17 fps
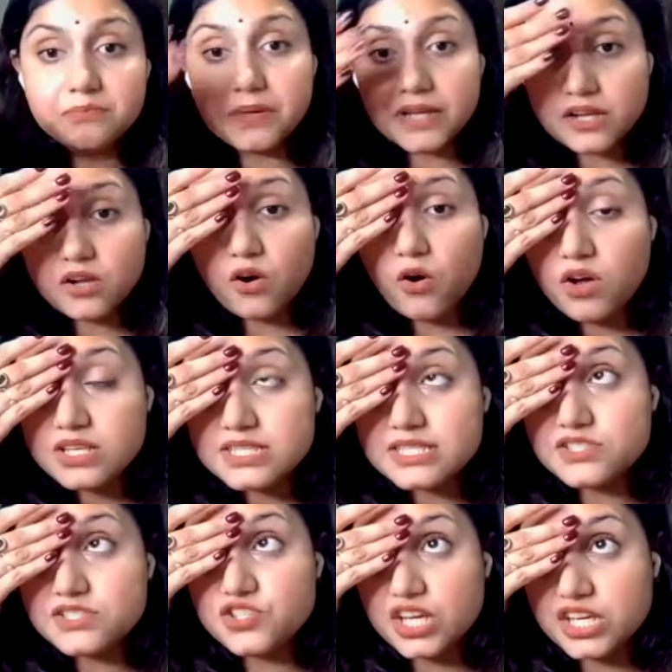
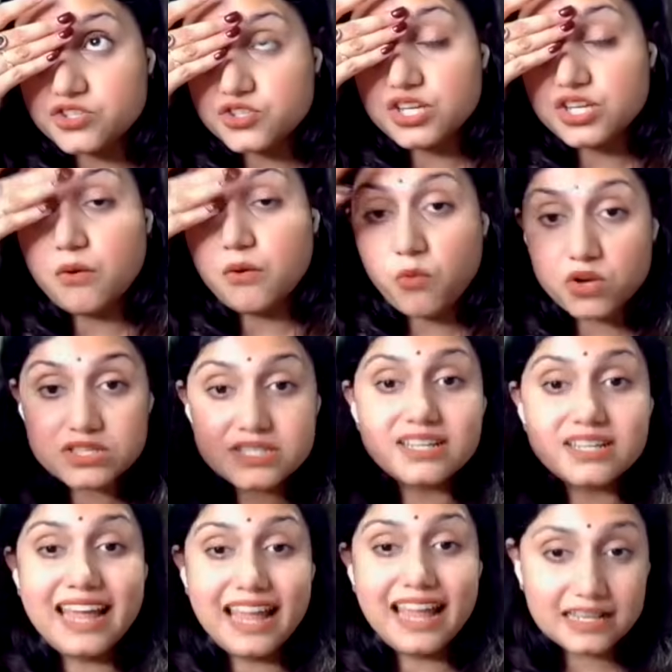Because Jeshta was
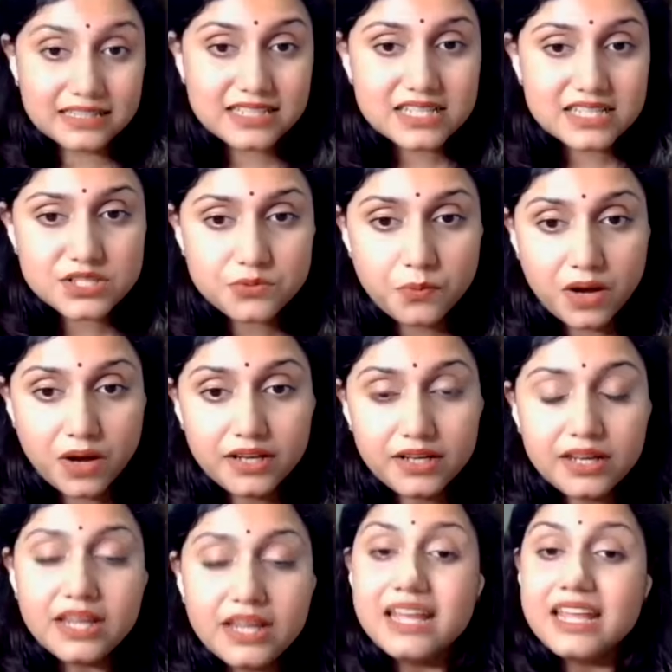the eldest one,
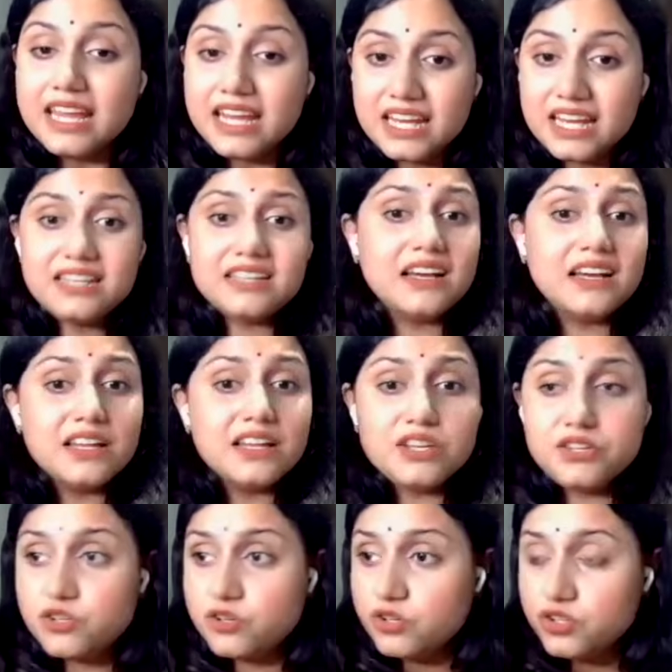
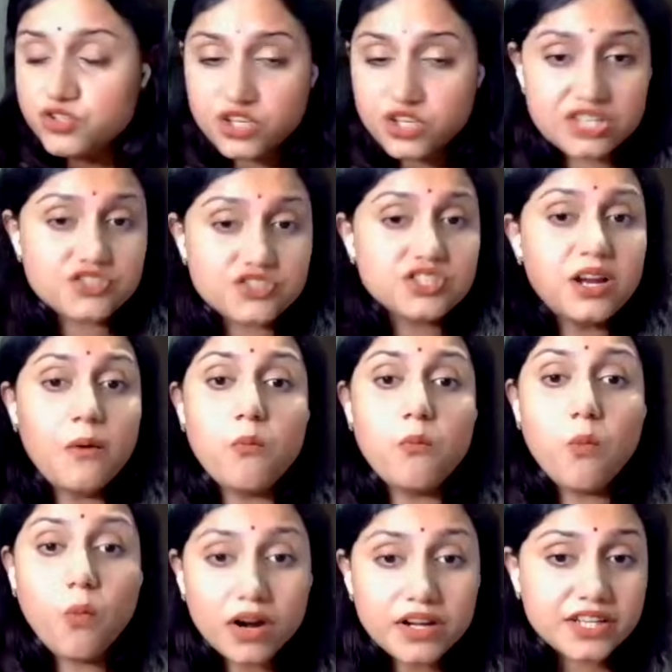Jeshta
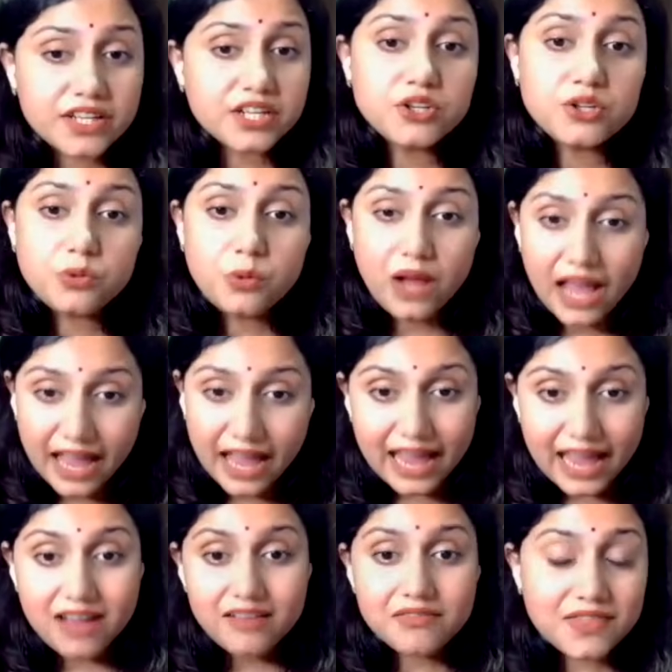wanted to
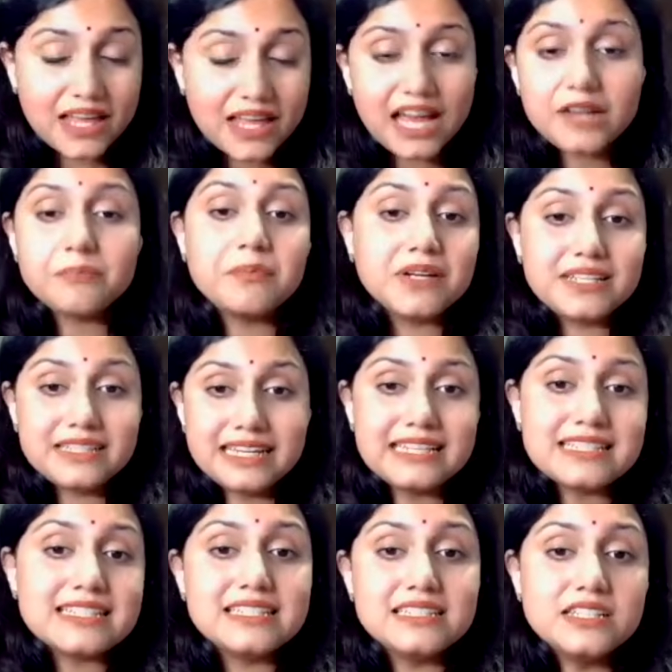have that
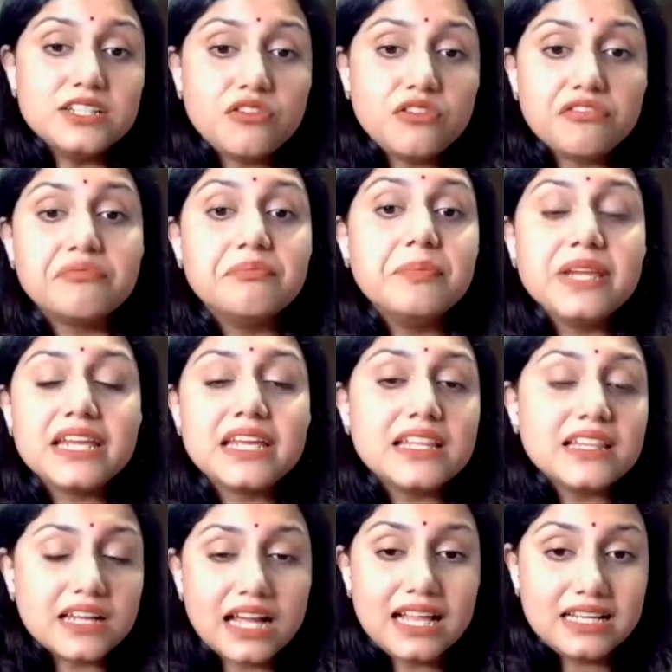pedestal of
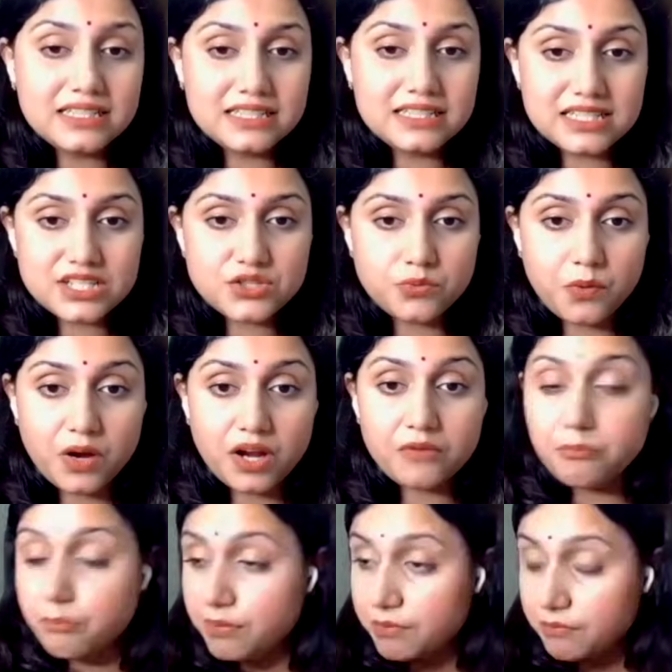being the eldest
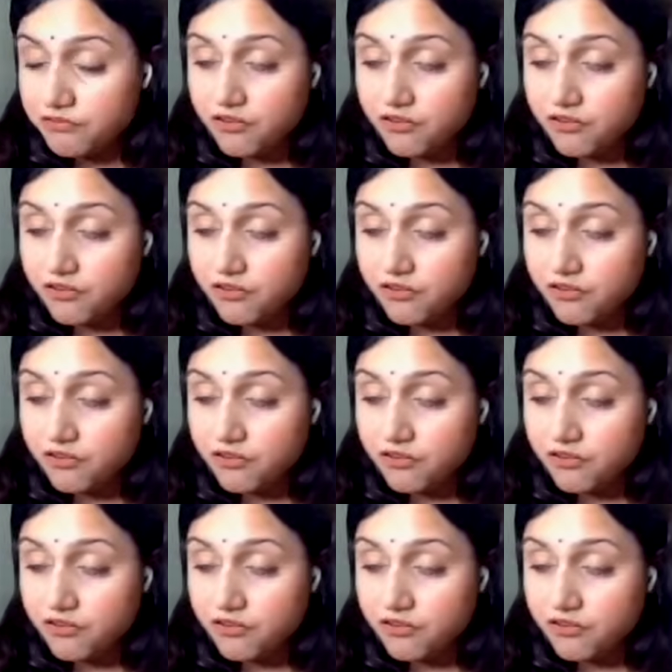one,